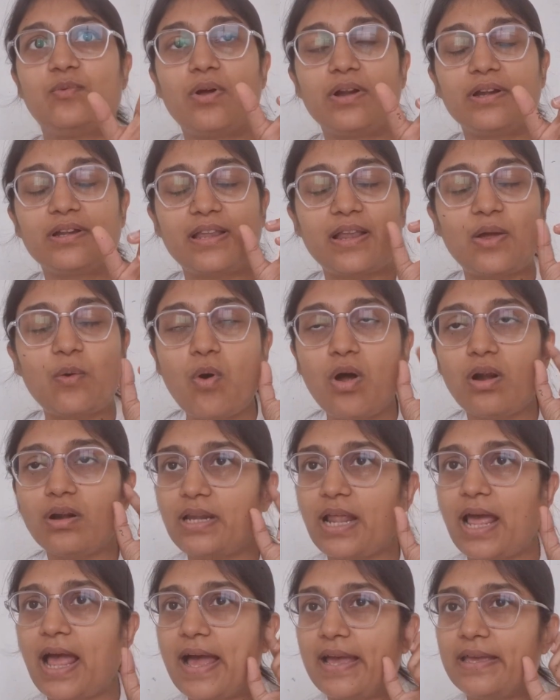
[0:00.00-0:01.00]

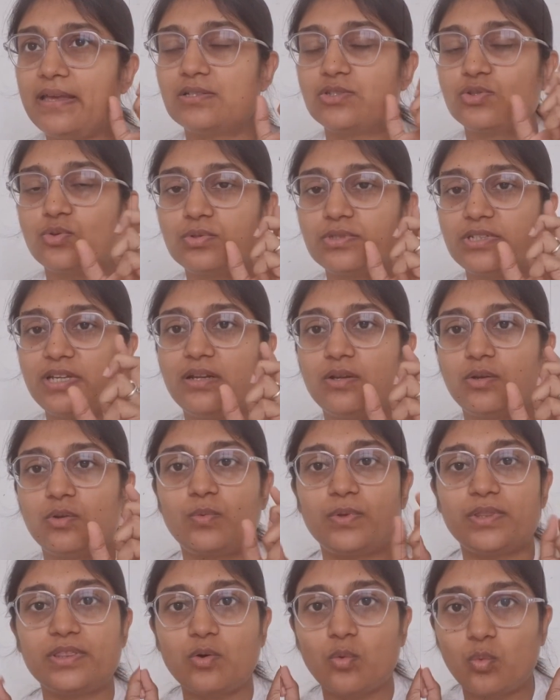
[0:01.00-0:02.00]
What I
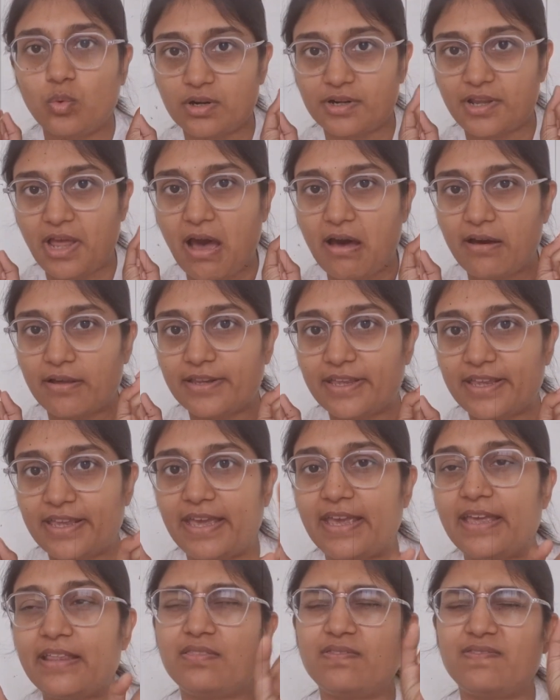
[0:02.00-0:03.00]
associated with the word
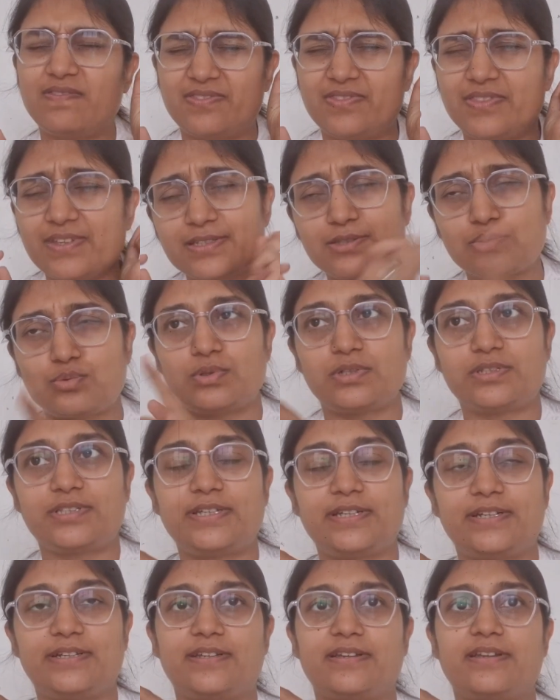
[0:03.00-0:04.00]
arcane, this
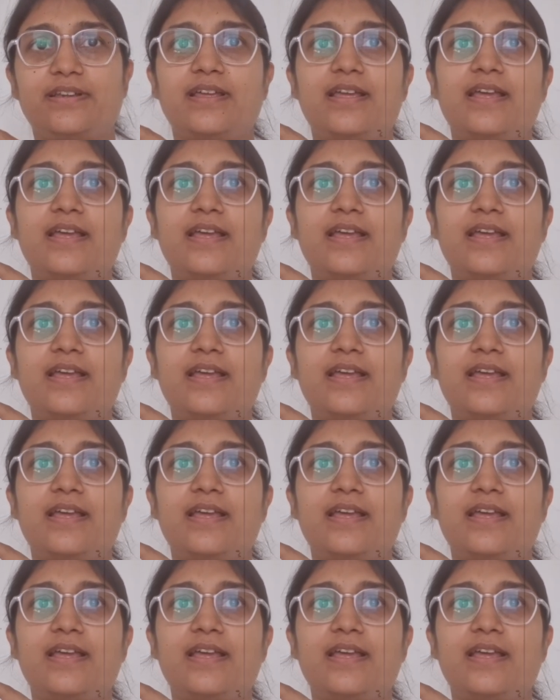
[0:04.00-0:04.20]
was it.